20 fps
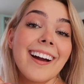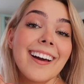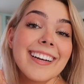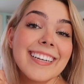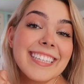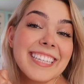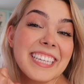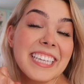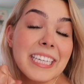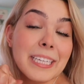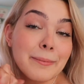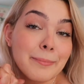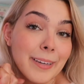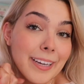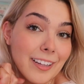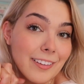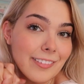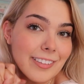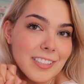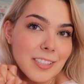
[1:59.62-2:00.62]
got an
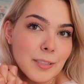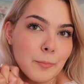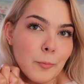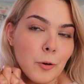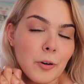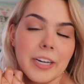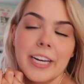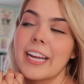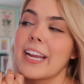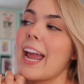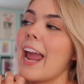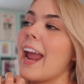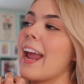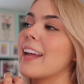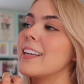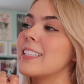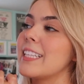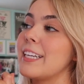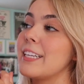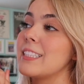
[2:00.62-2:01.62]
email this morning,
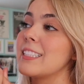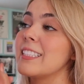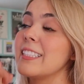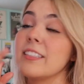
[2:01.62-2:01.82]
and it's